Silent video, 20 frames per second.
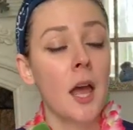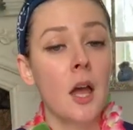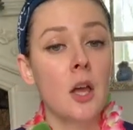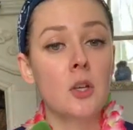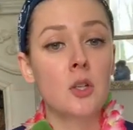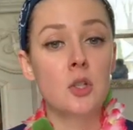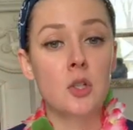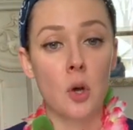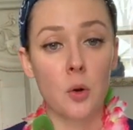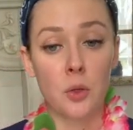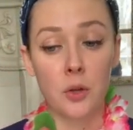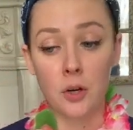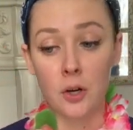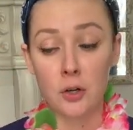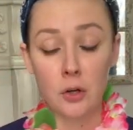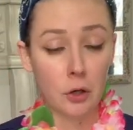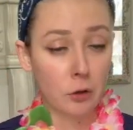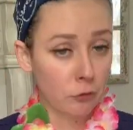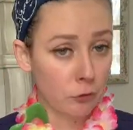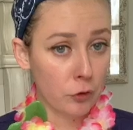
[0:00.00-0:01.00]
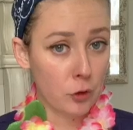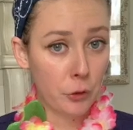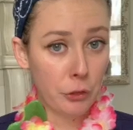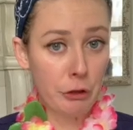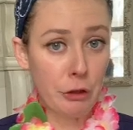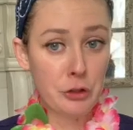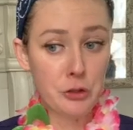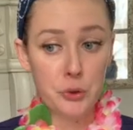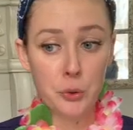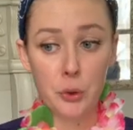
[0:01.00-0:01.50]
So there are a few
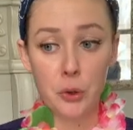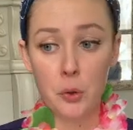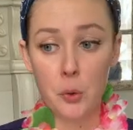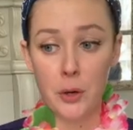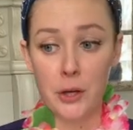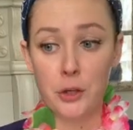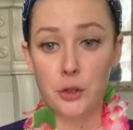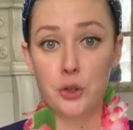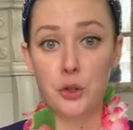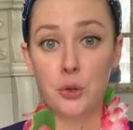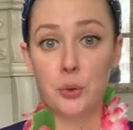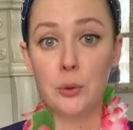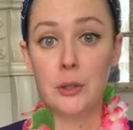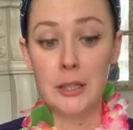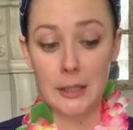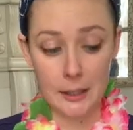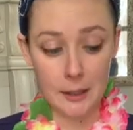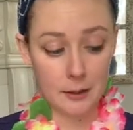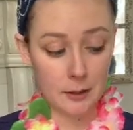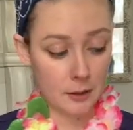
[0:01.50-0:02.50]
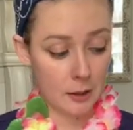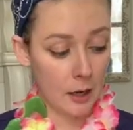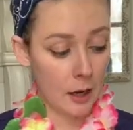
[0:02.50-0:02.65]
things you're going to need.